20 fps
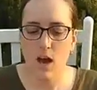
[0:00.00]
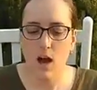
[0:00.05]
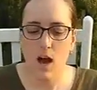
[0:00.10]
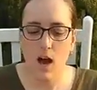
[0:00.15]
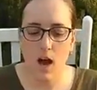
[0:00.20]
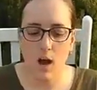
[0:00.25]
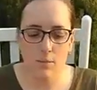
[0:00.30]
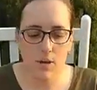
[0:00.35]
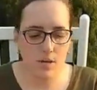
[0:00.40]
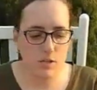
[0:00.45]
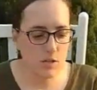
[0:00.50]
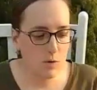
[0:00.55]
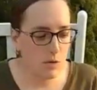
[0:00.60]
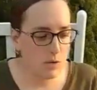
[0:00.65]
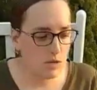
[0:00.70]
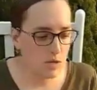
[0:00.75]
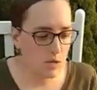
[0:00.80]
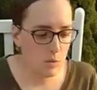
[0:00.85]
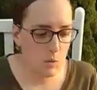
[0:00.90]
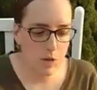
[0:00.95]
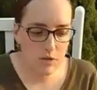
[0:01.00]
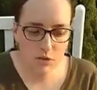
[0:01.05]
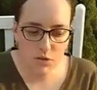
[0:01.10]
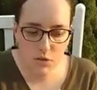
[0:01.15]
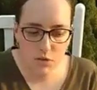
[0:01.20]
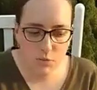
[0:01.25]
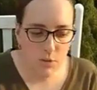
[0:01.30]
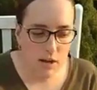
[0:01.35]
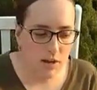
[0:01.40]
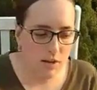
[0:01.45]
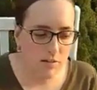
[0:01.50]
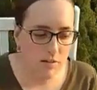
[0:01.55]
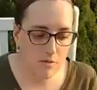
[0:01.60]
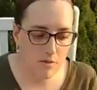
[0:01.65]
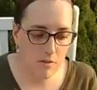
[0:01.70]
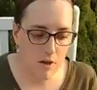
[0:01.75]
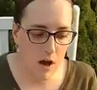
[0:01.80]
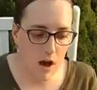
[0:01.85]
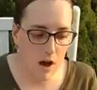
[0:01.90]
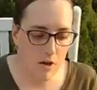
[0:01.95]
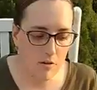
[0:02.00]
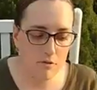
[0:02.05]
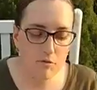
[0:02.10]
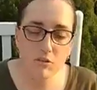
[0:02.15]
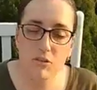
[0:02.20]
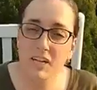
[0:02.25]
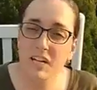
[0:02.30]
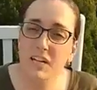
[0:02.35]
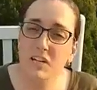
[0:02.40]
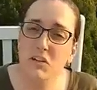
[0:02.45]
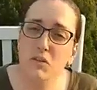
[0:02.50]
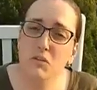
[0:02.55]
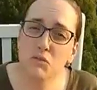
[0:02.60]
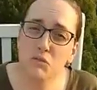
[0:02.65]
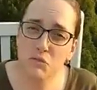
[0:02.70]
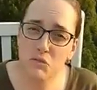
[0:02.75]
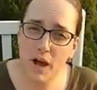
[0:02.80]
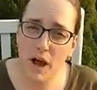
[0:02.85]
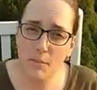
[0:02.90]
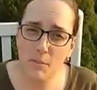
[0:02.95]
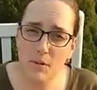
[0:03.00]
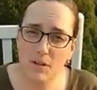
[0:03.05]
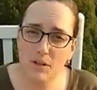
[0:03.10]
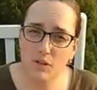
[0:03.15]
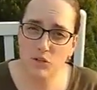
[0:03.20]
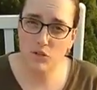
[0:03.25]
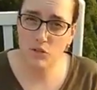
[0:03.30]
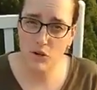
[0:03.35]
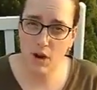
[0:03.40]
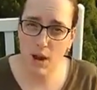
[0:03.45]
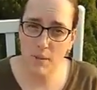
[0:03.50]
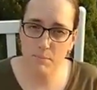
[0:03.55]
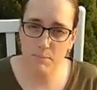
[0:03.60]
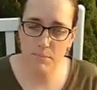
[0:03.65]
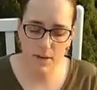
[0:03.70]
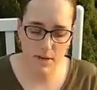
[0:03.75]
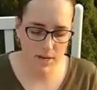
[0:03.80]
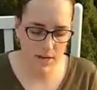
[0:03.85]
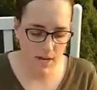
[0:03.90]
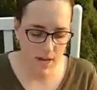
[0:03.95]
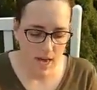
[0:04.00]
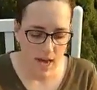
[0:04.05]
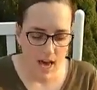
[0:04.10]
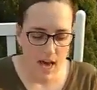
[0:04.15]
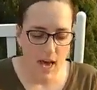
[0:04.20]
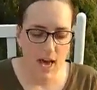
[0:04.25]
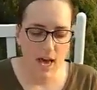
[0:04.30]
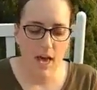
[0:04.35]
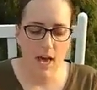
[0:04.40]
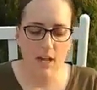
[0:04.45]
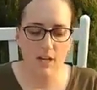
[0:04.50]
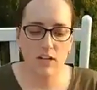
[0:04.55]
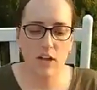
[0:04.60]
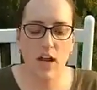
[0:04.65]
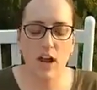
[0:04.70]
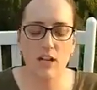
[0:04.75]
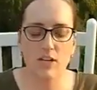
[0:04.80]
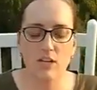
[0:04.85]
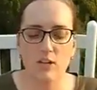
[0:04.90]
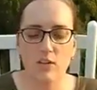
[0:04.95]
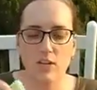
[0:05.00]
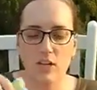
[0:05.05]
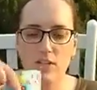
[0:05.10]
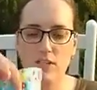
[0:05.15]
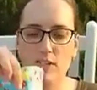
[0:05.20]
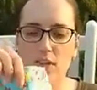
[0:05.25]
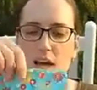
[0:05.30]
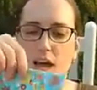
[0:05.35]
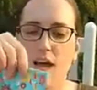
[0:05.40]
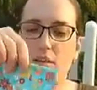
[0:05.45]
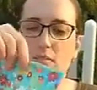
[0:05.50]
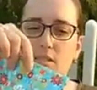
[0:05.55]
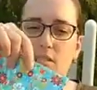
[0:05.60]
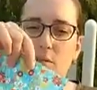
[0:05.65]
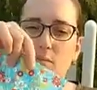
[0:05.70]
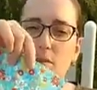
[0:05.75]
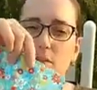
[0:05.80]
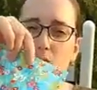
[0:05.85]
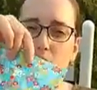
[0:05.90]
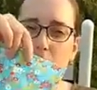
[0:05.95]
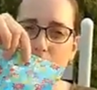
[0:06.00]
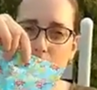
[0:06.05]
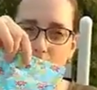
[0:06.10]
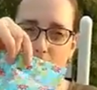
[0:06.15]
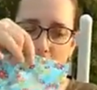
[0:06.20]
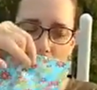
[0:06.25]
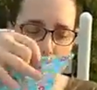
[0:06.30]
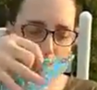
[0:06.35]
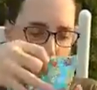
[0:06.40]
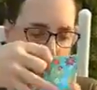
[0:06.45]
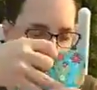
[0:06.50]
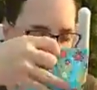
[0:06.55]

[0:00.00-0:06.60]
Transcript: And so I just went through my flannel fabric scrap bin, and you can see I have some in rectangles